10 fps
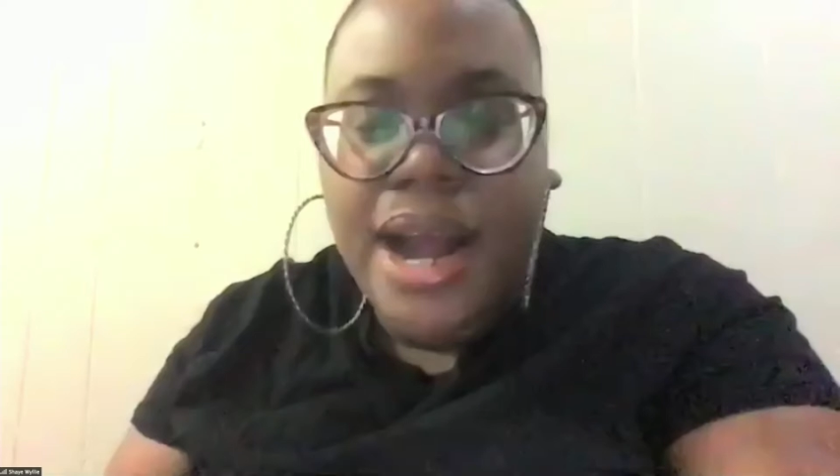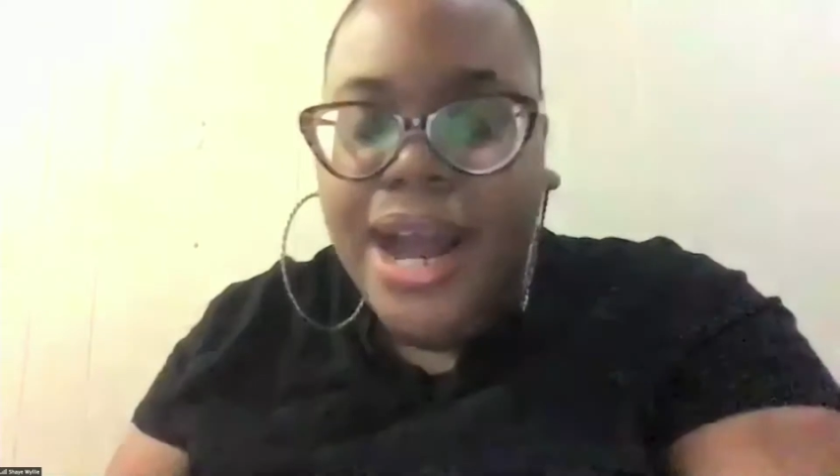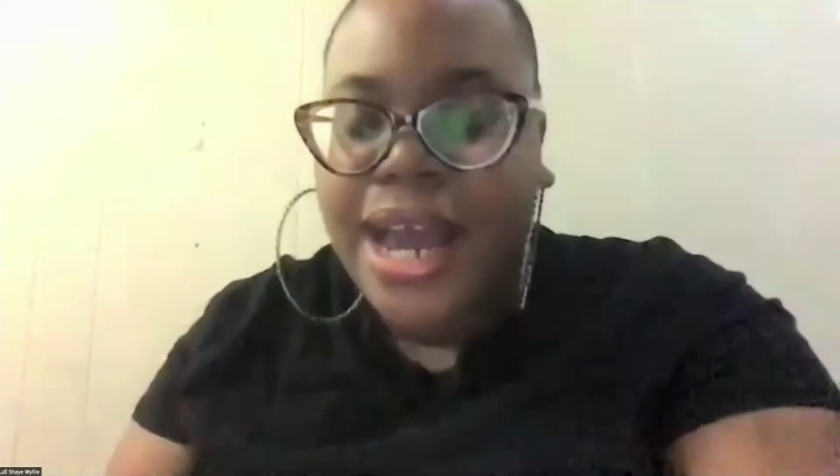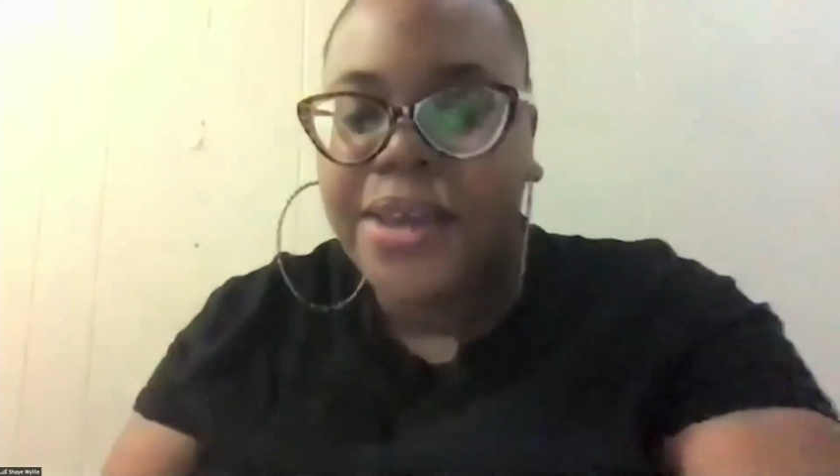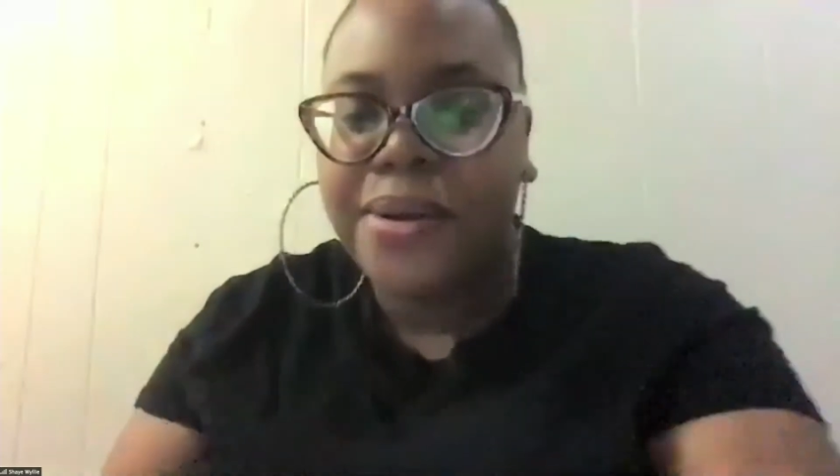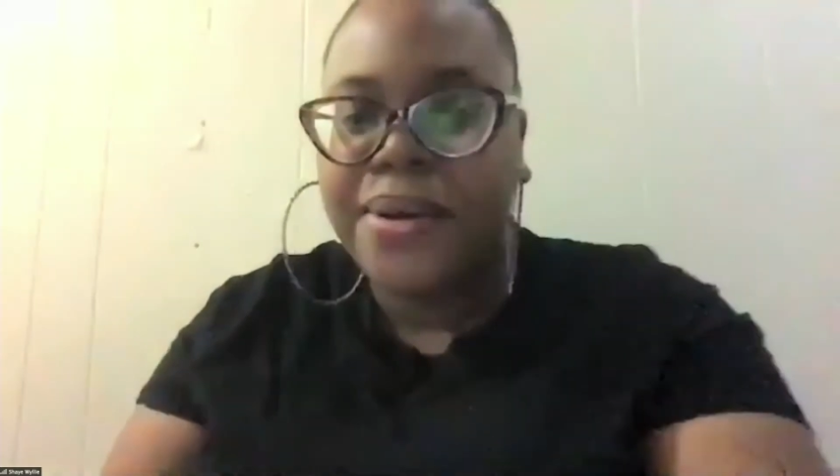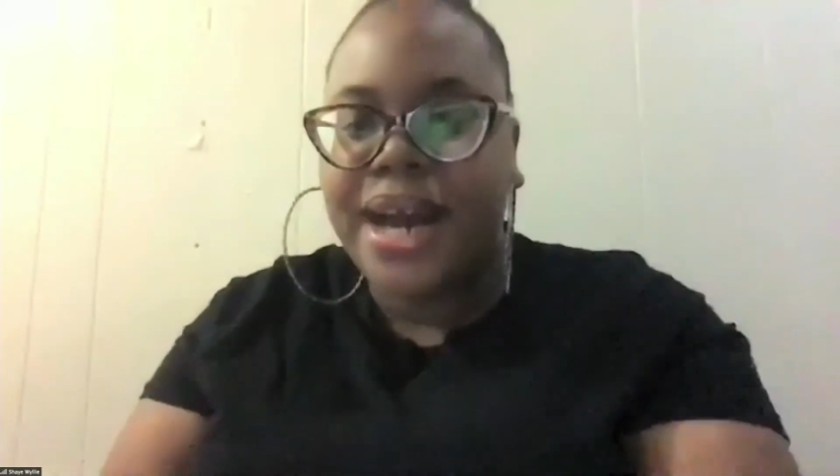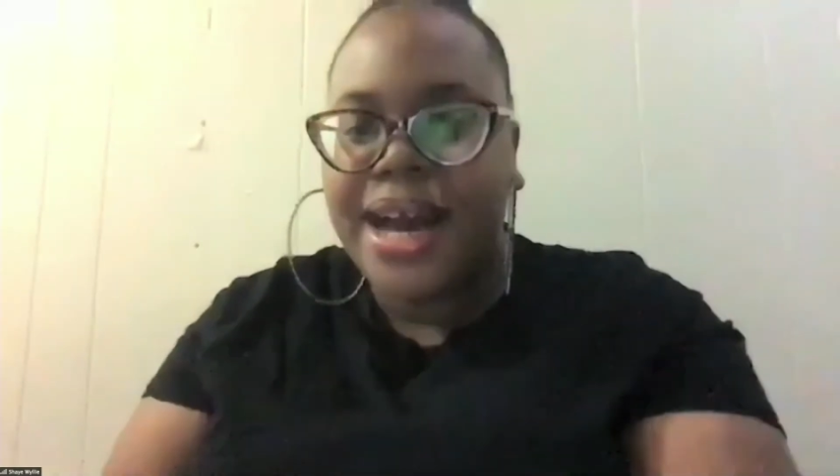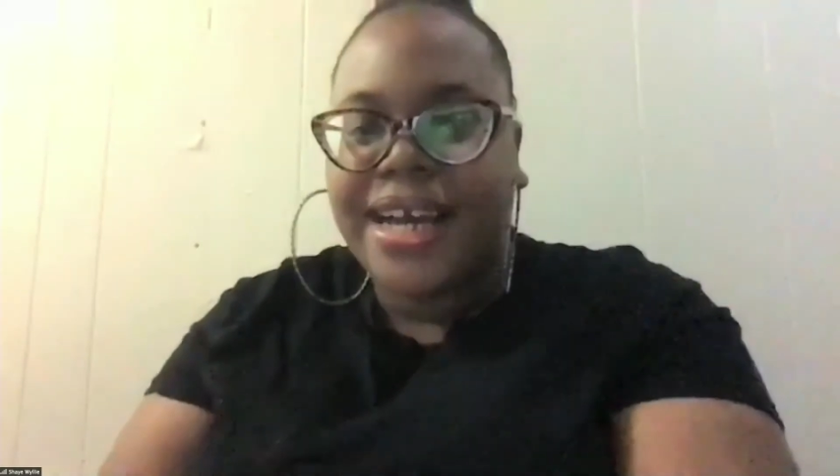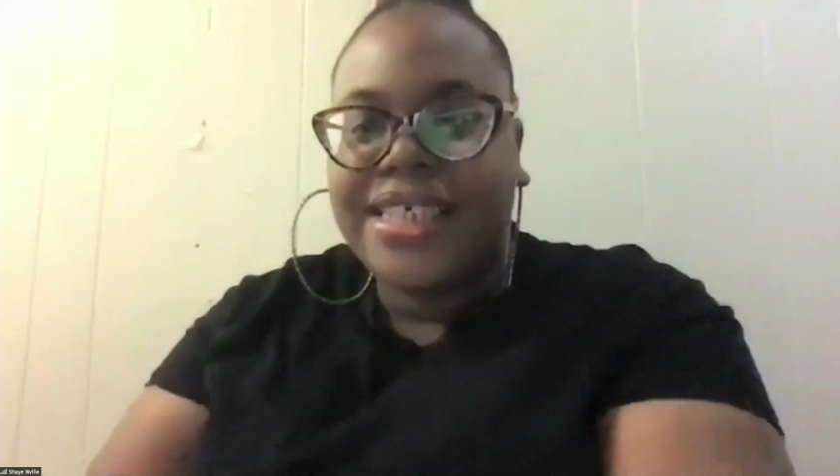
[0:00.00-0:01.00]
you
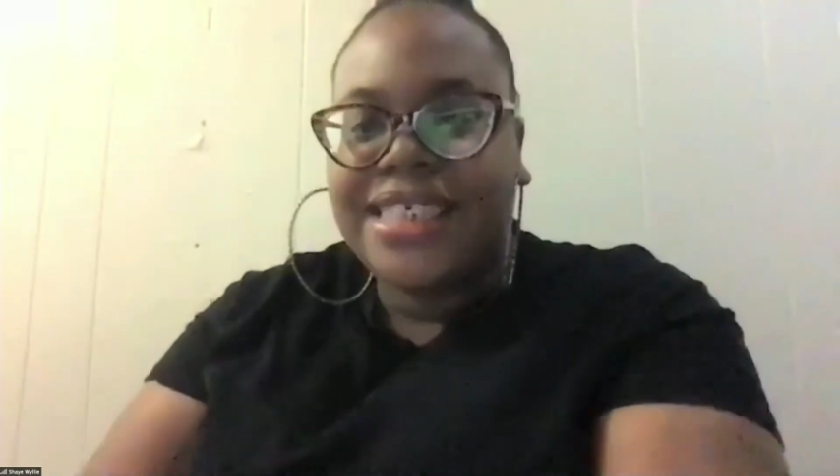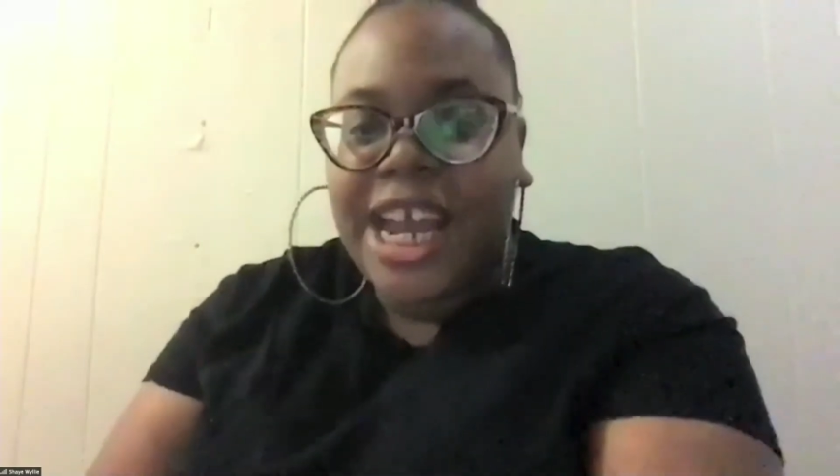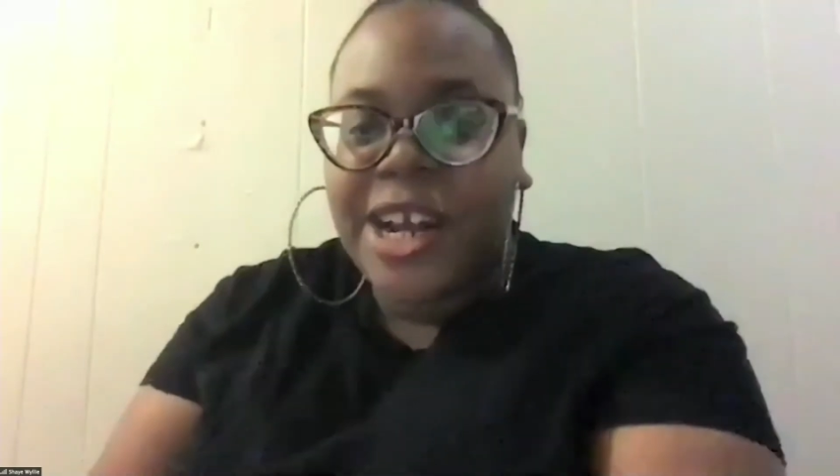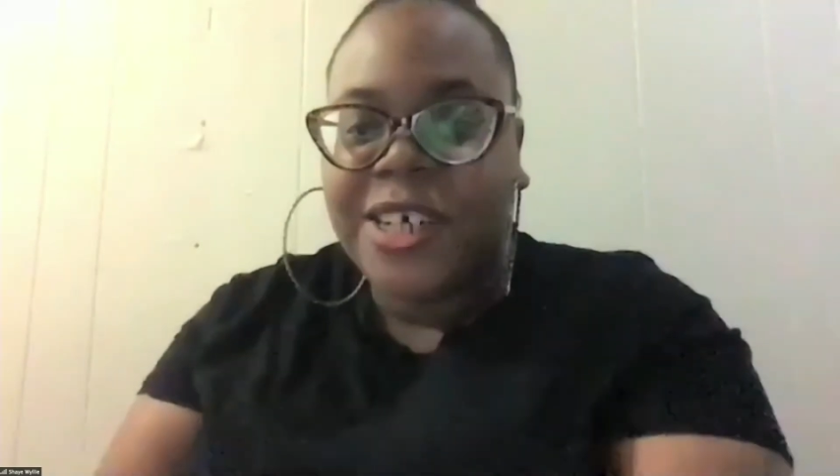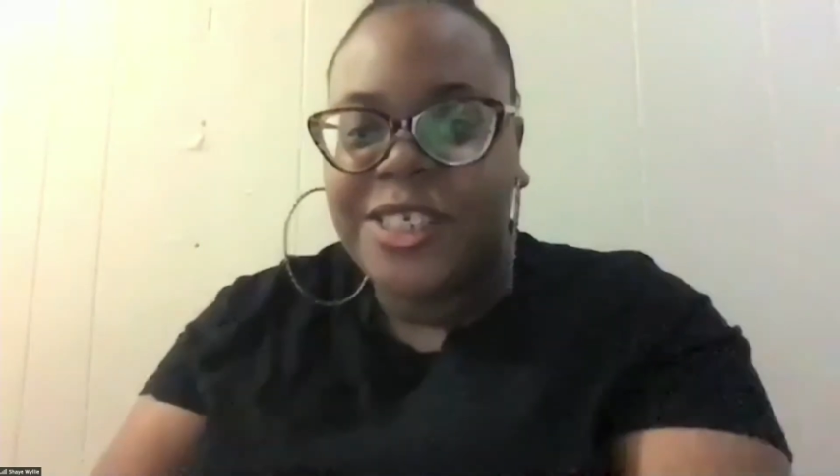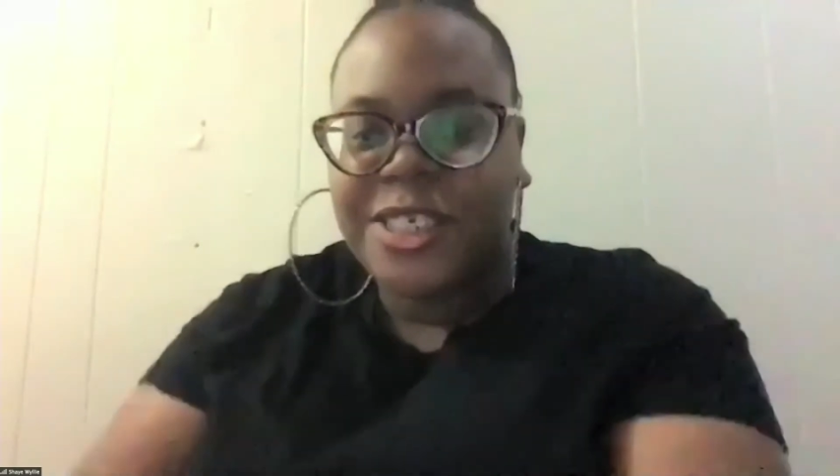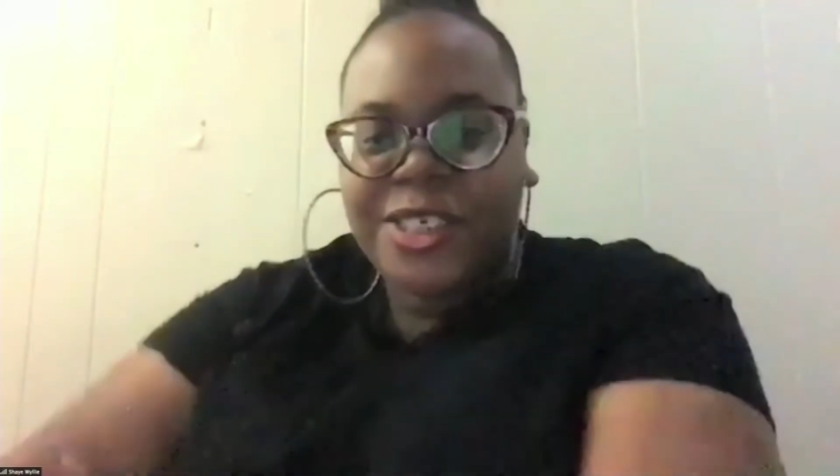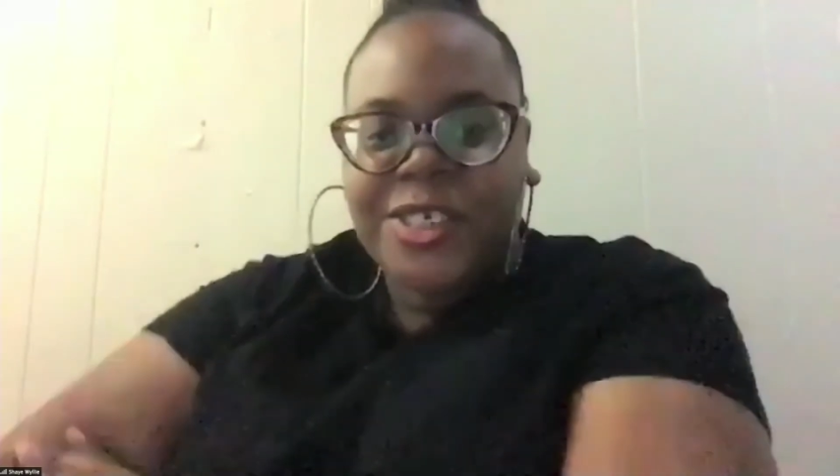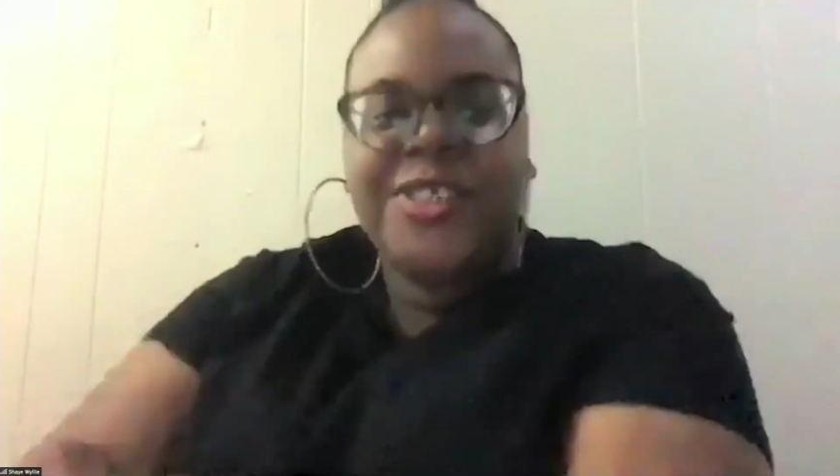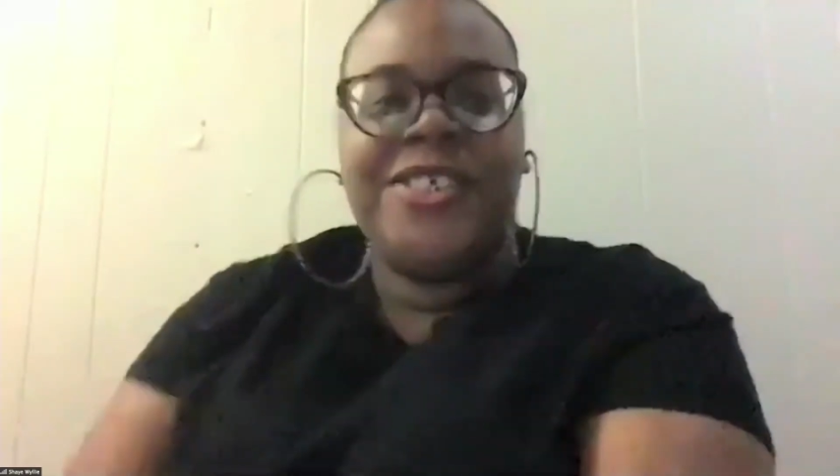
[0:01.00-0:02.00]
guys. I
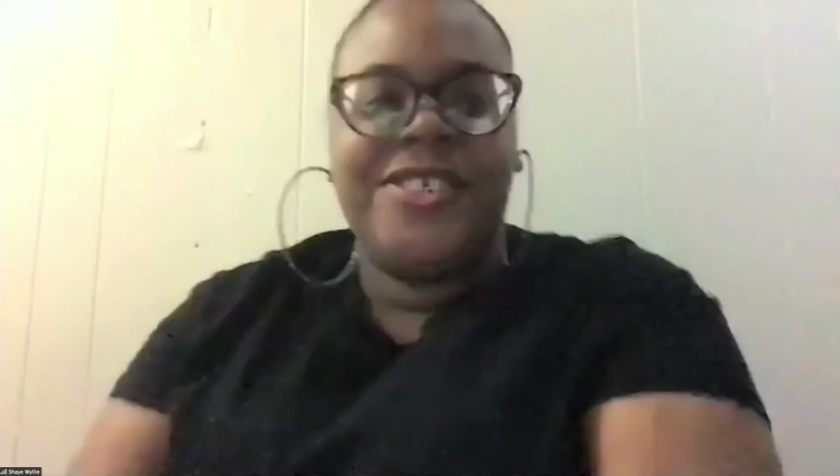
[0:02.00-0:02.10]
also